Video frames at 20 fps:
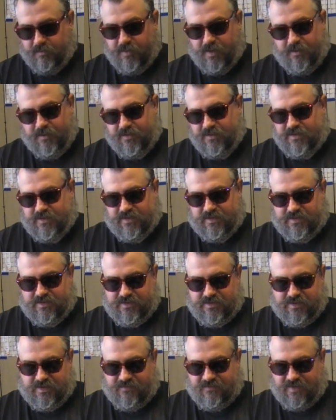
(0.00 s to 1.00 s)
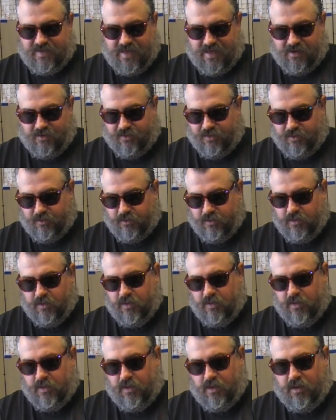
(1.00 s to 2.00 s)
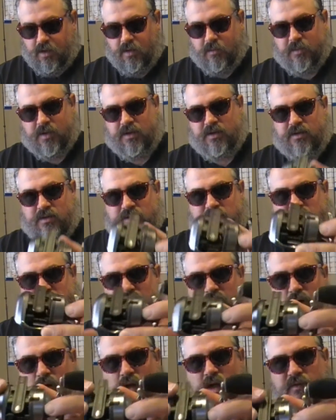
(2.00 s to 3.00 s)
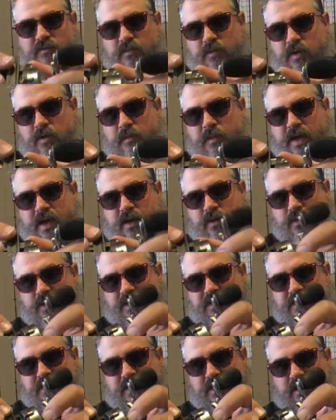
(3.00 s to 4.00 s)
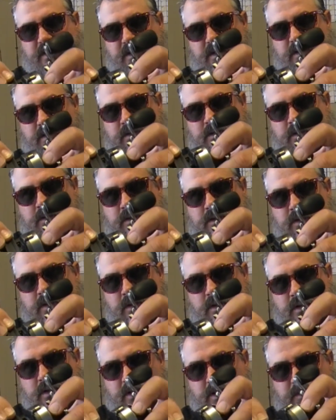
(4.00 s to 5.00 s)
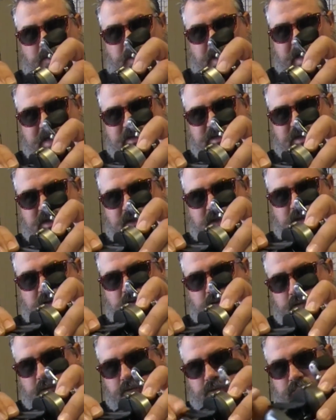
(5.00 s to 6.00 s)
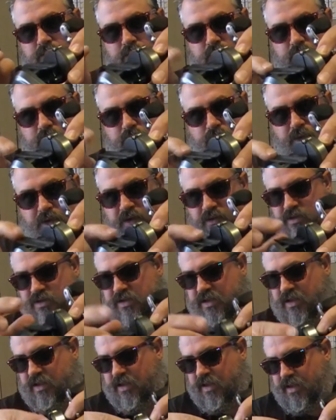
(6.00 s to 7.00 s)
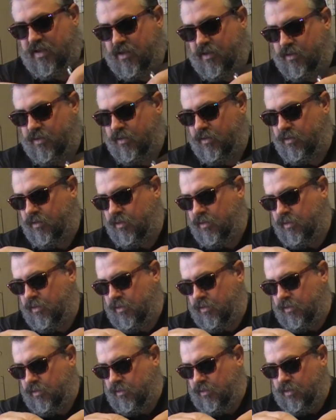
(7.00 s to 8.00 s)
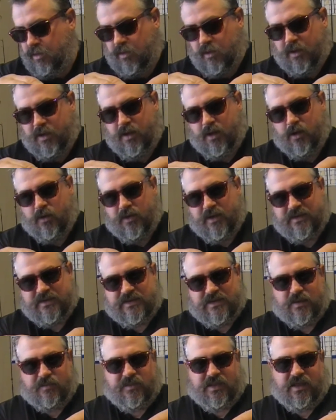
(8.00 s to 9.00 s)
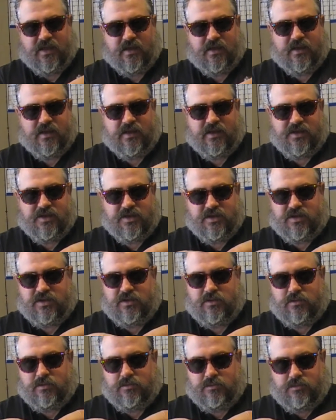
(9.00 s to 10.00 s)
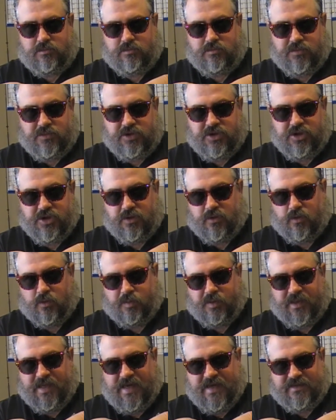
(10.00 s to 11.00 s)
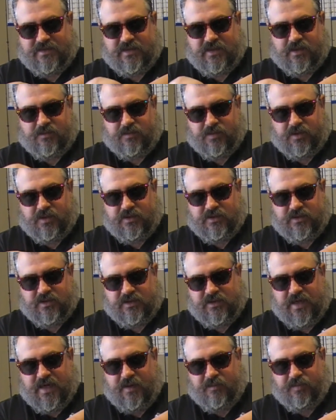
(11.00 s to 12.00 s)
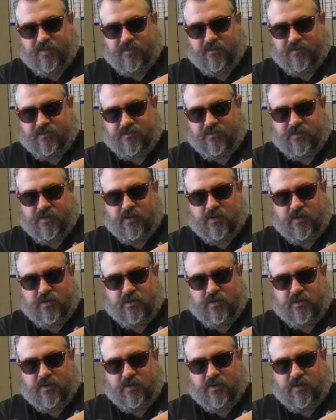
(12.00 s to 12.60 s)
maybe 60, 70, I don't know. But you can see all of them are made with the plastic reel seat now, and you know, I know that's something other than just general plastic, but it's a type of